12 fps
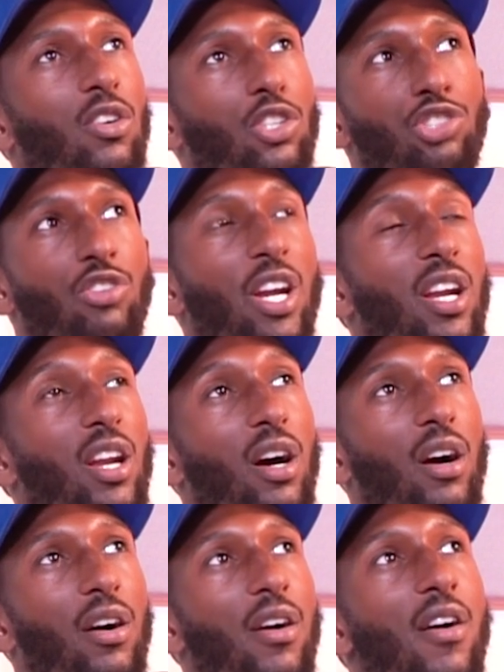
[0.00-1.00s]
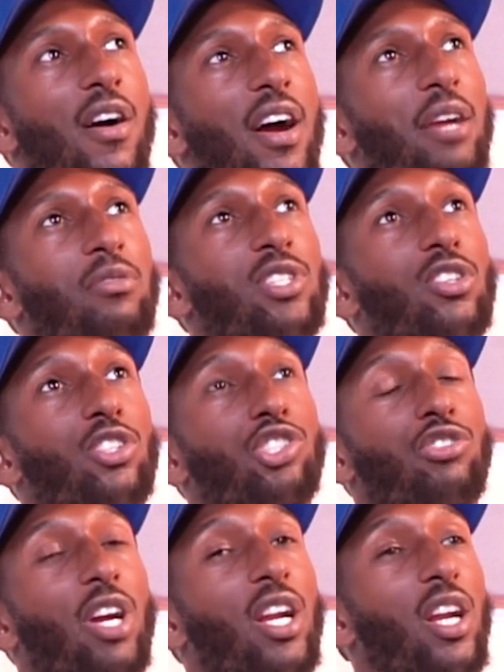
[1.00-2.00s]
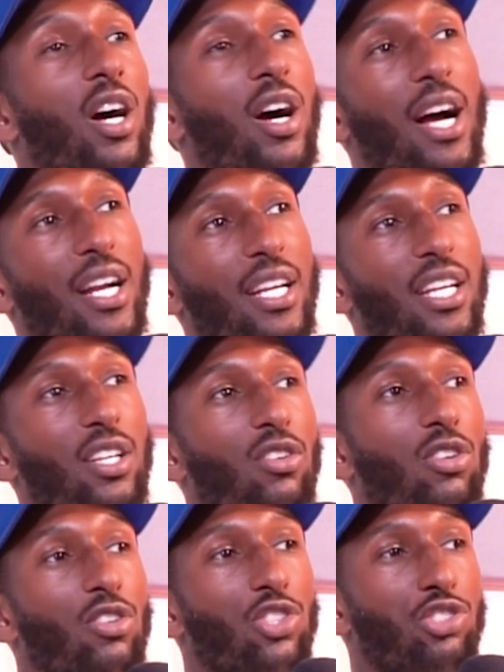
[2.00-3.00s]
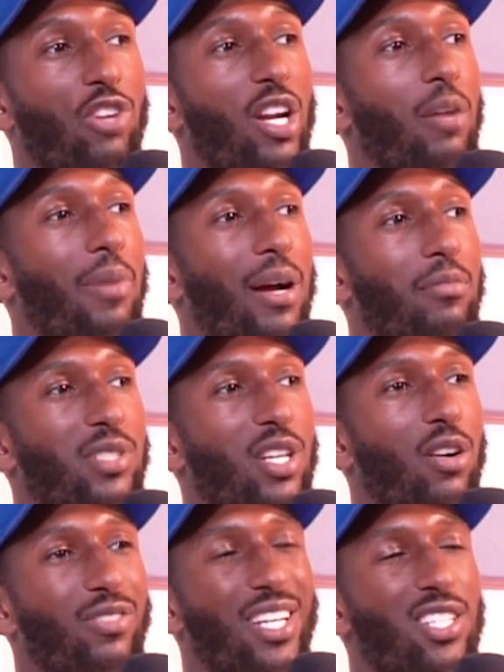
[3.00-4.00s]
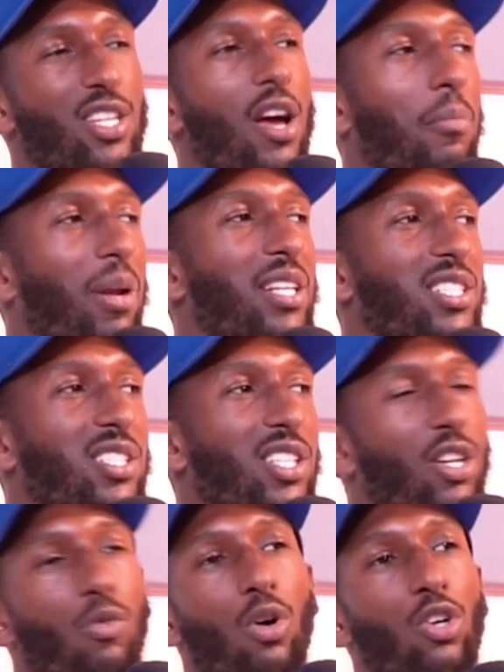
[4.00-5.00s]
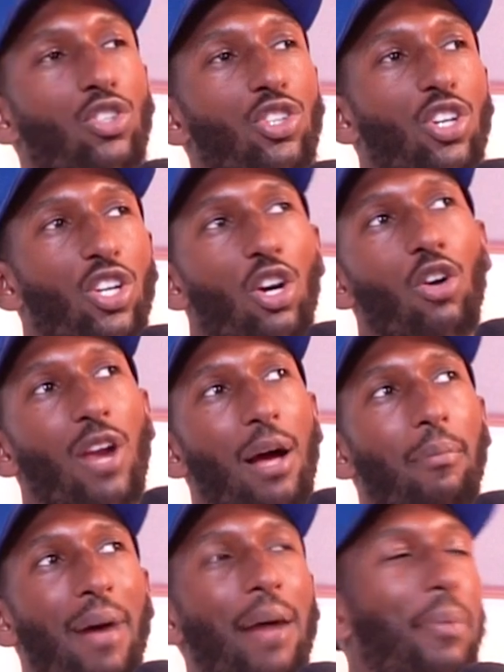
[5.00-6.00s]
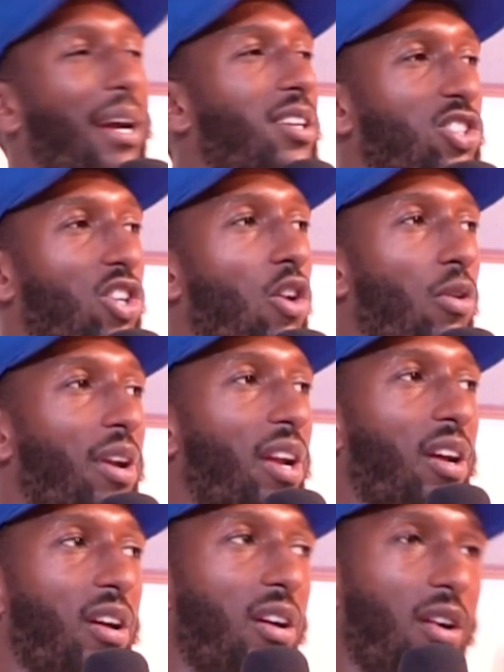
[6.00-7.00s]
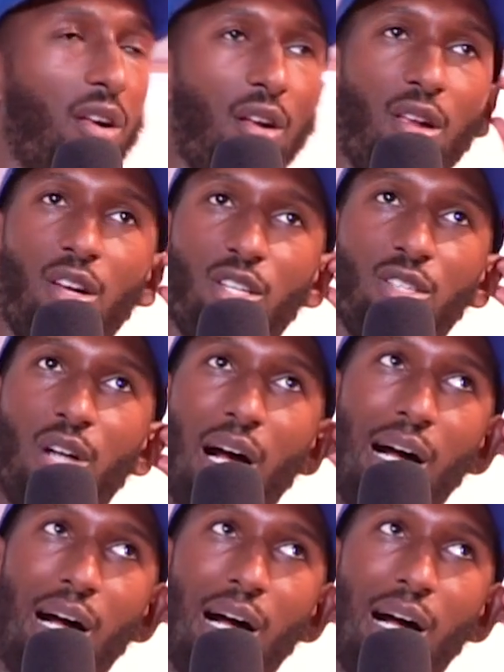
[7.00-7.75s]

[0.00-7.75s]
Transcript: Australia. He was in Australia, and he'd gone Australia by himself. There's certain places in the world you can go, like, backpackers go, innit? Yeah, yeah, yeah.